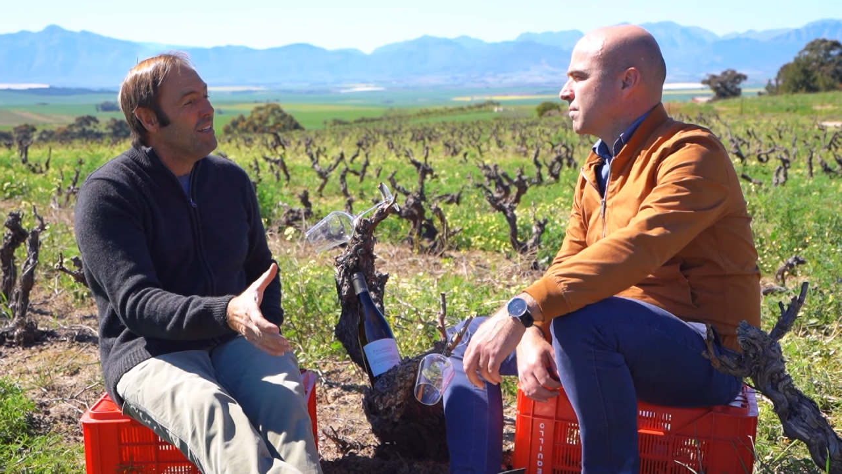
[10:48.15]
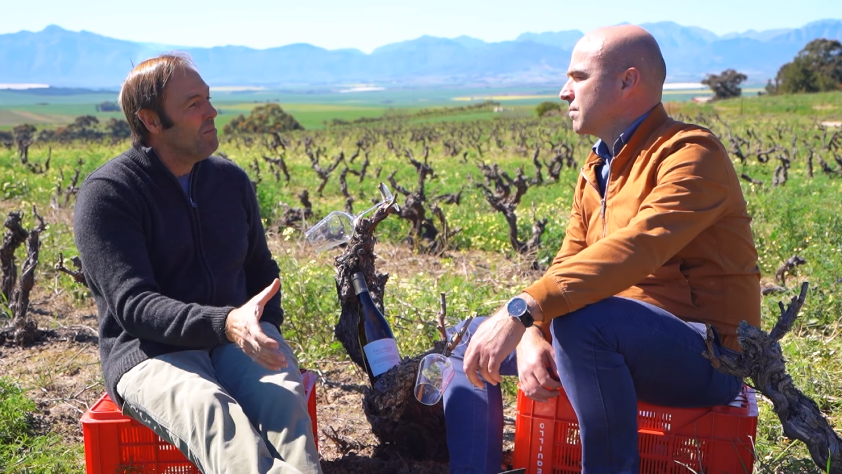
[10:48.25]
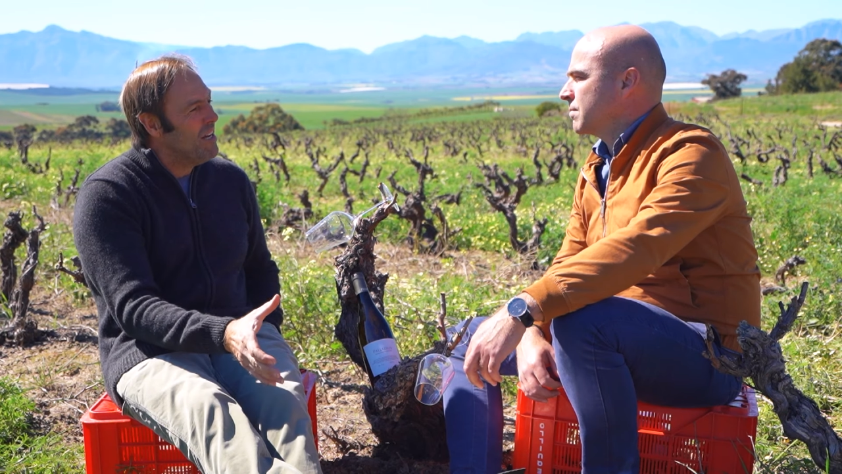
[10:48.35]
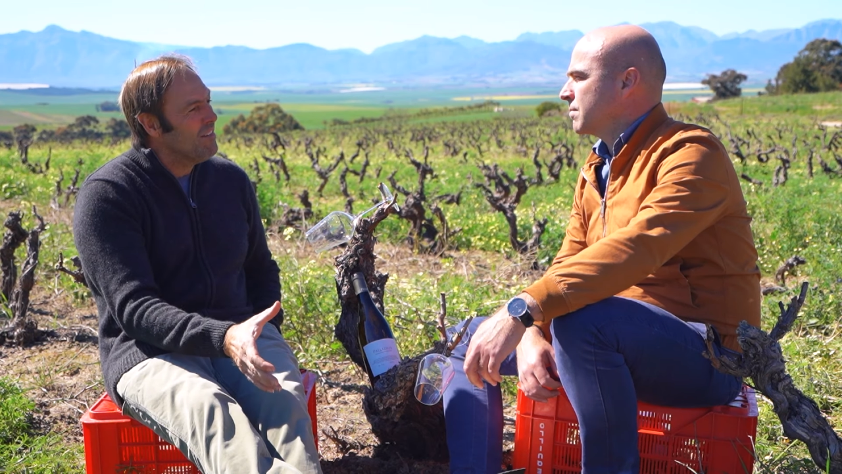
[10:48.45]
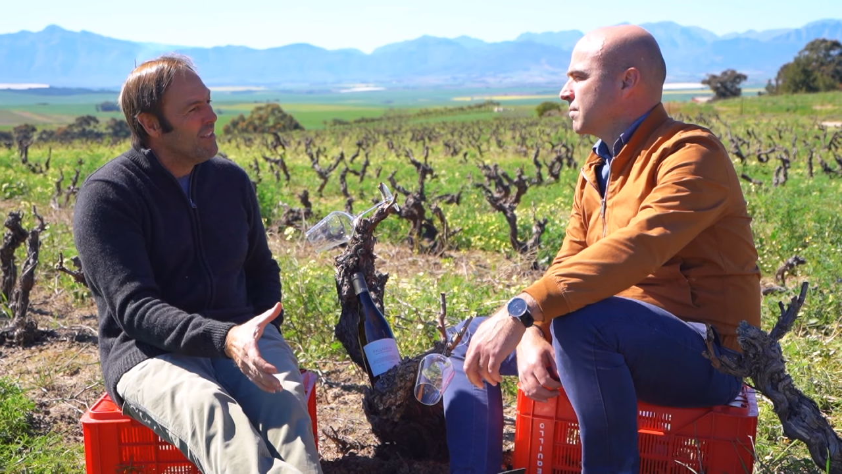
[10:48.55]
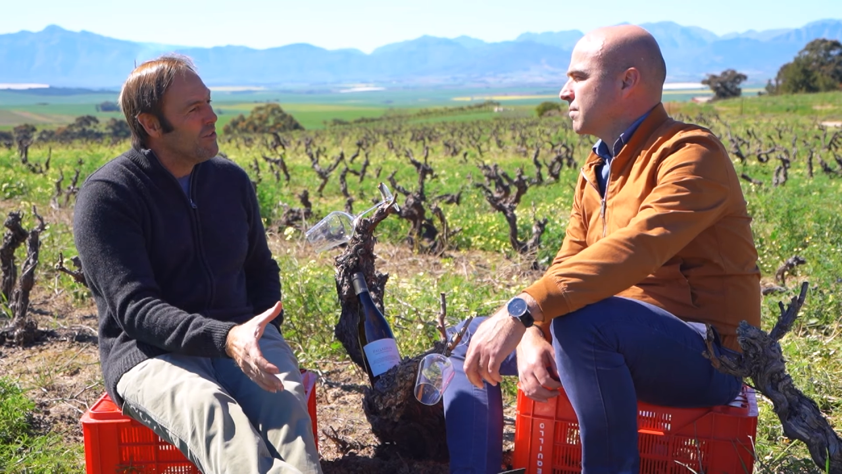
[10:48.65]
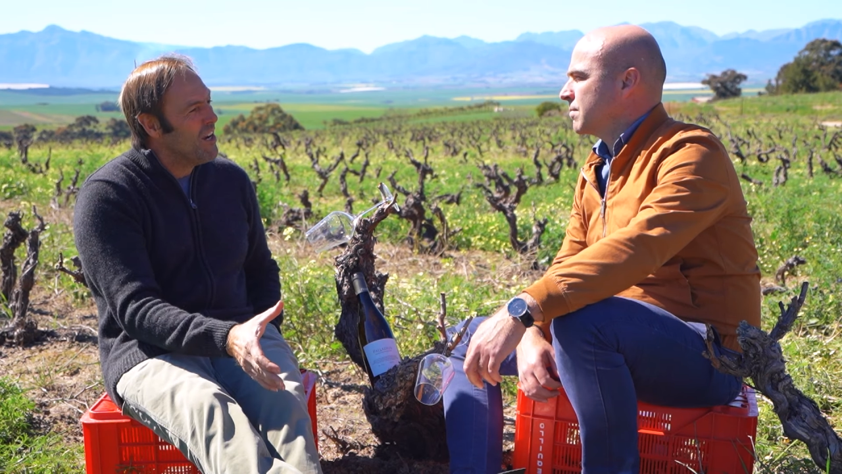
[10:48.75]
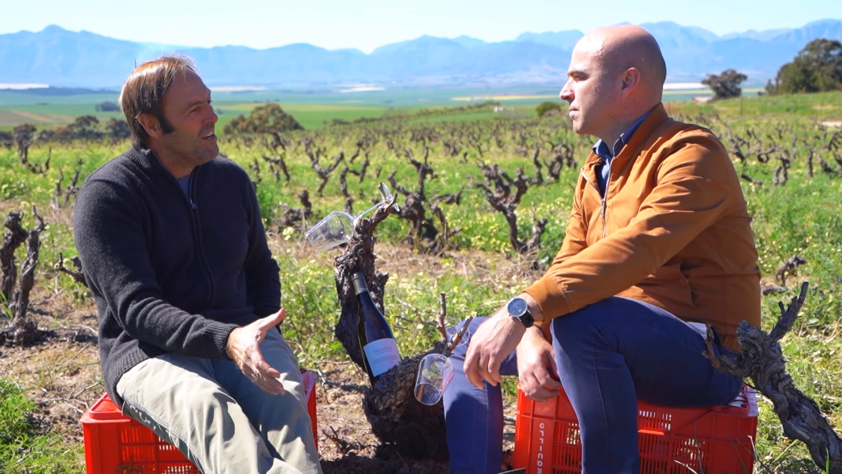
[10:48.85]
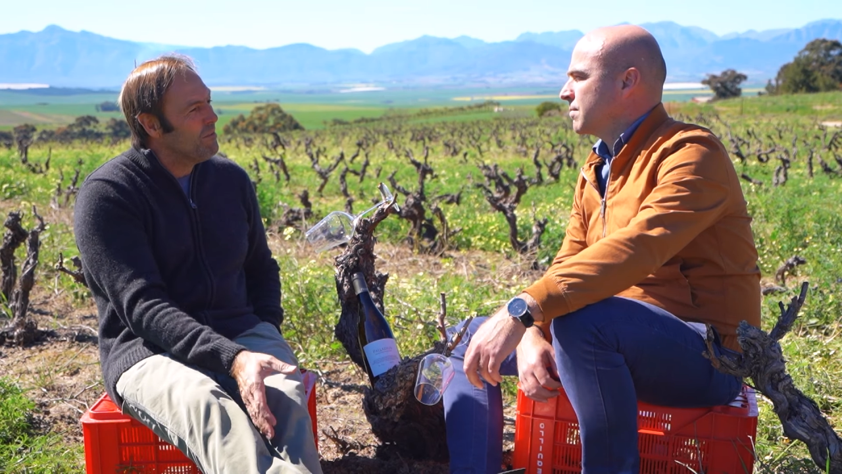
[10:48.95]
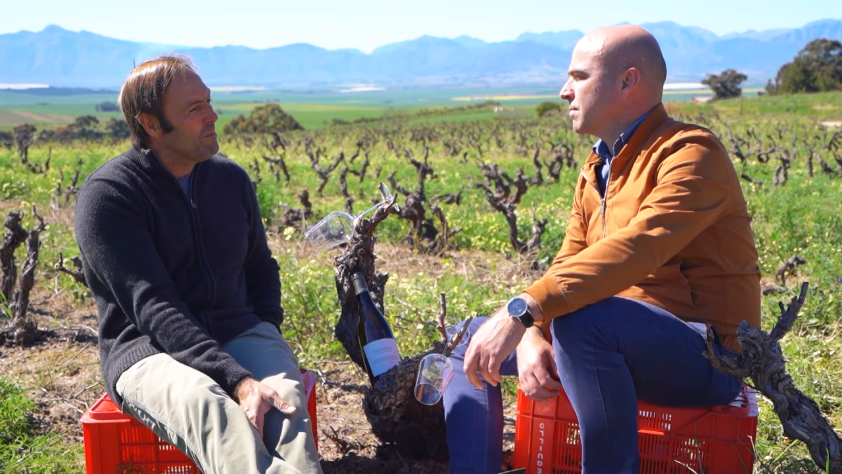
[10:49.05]
about the
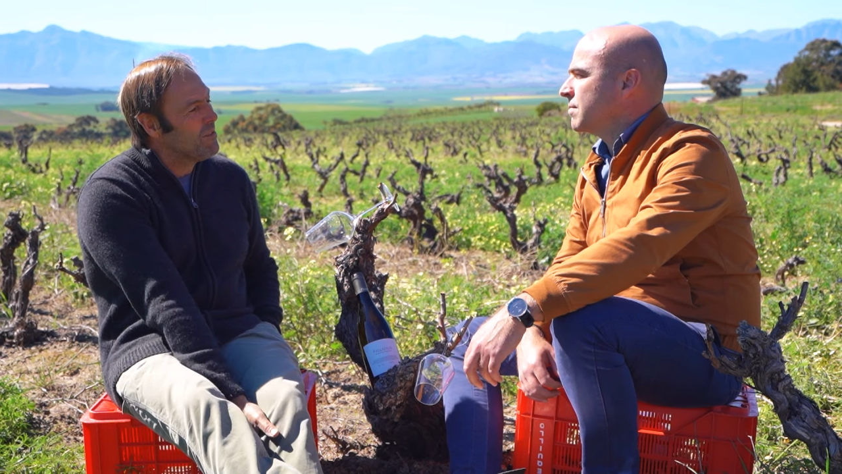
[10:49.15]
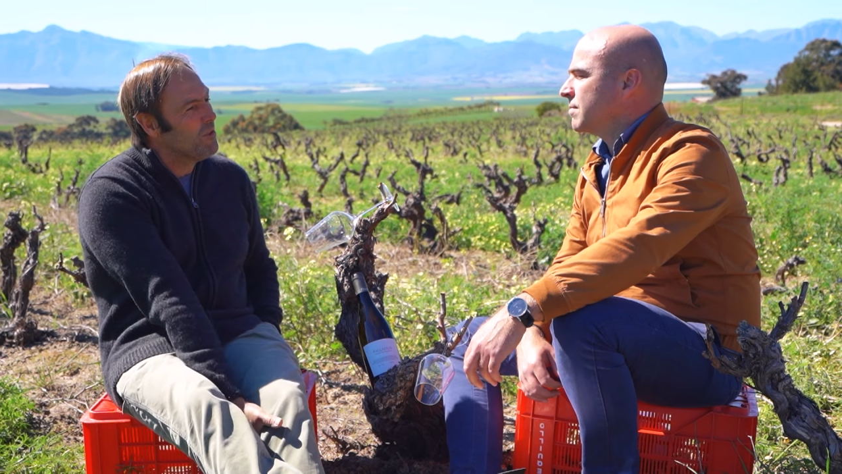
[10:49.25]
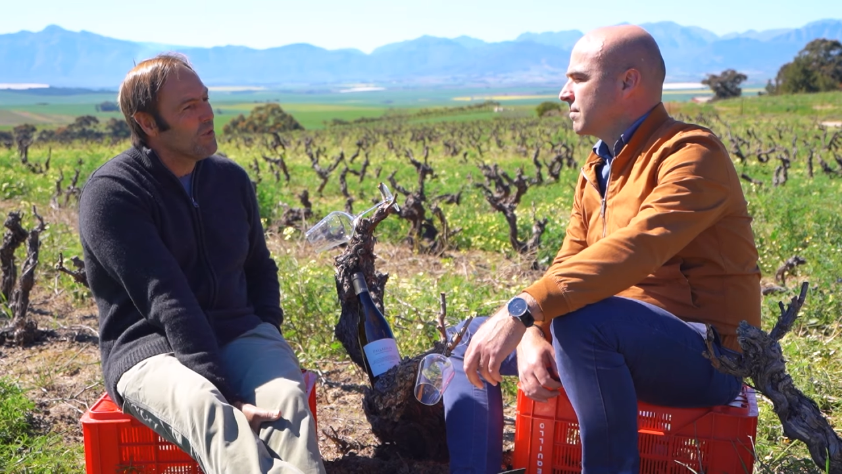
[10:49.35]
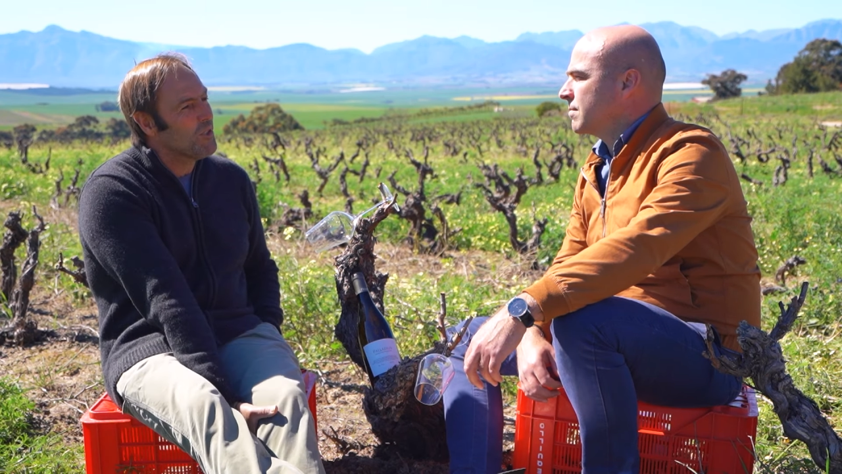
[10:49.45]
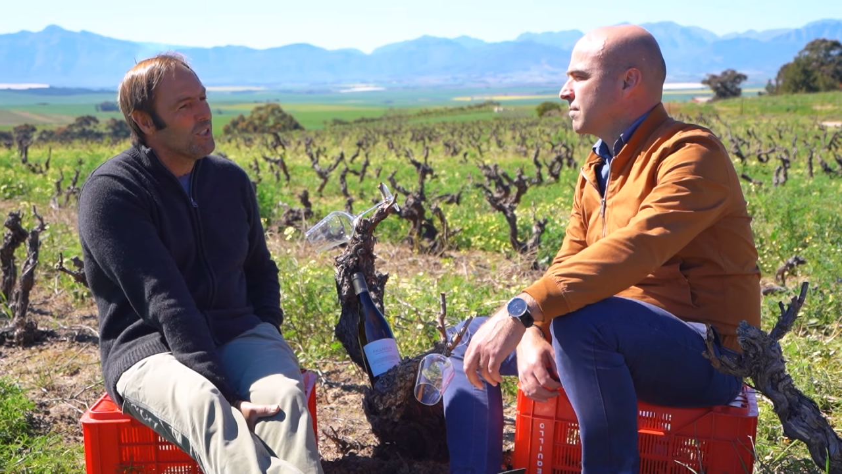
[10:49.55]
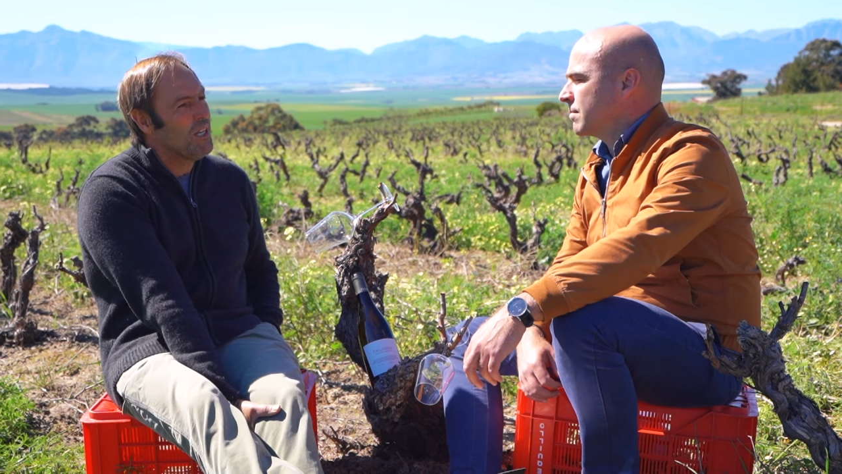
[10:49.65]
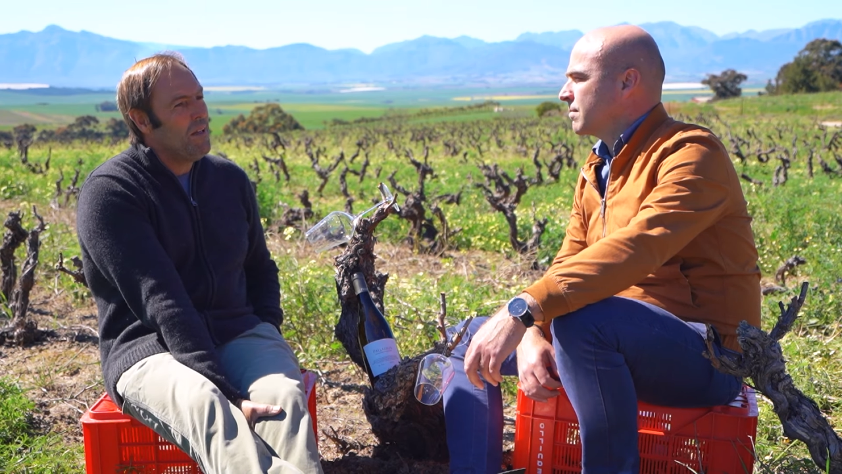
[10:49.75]
drought because